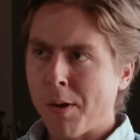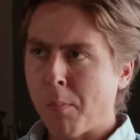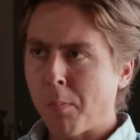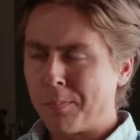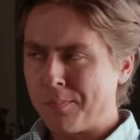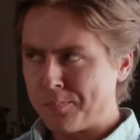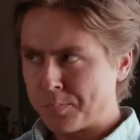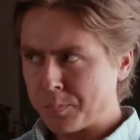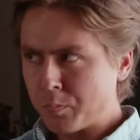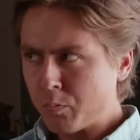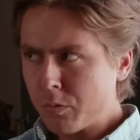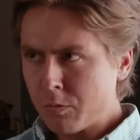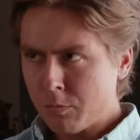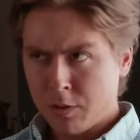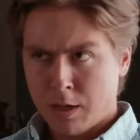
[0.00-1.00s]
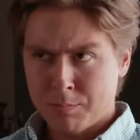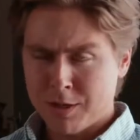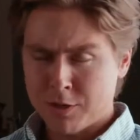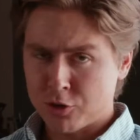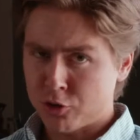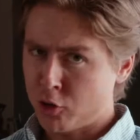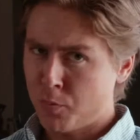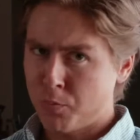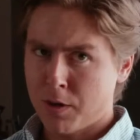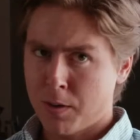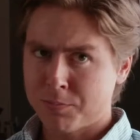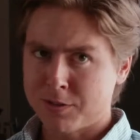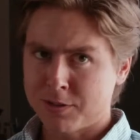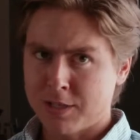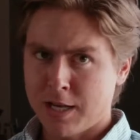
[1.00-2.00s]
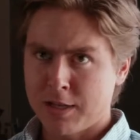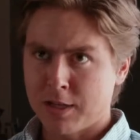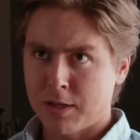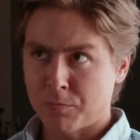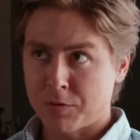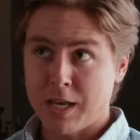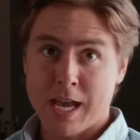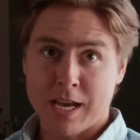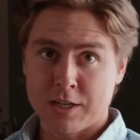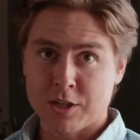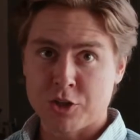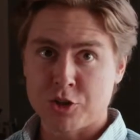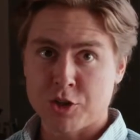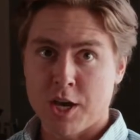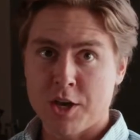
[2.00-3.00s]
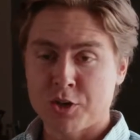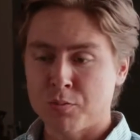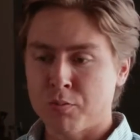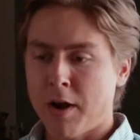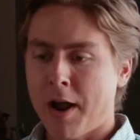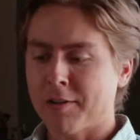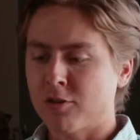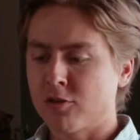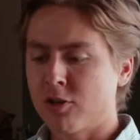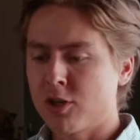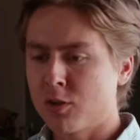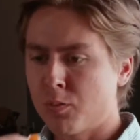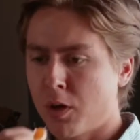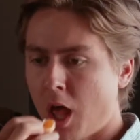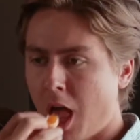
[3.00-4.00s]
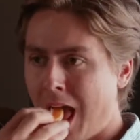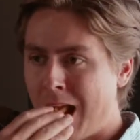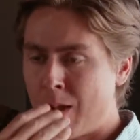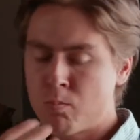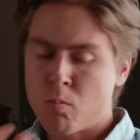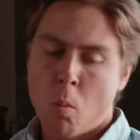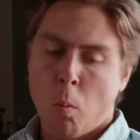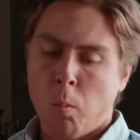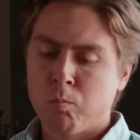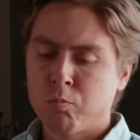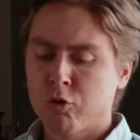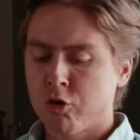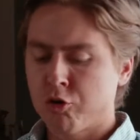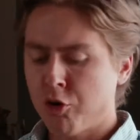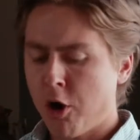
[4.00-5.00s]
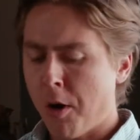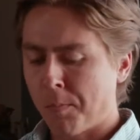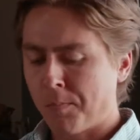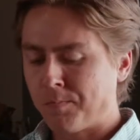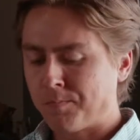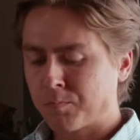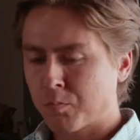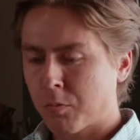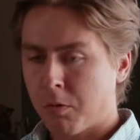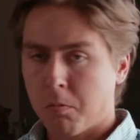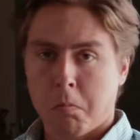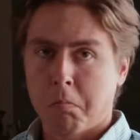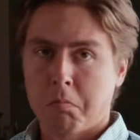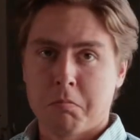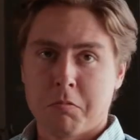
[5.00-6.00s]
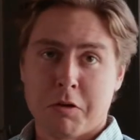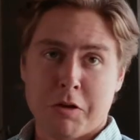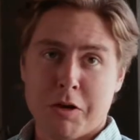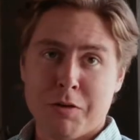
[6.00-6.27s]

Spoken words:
at a table with my buddy Ben, and he can be my sort of straight man.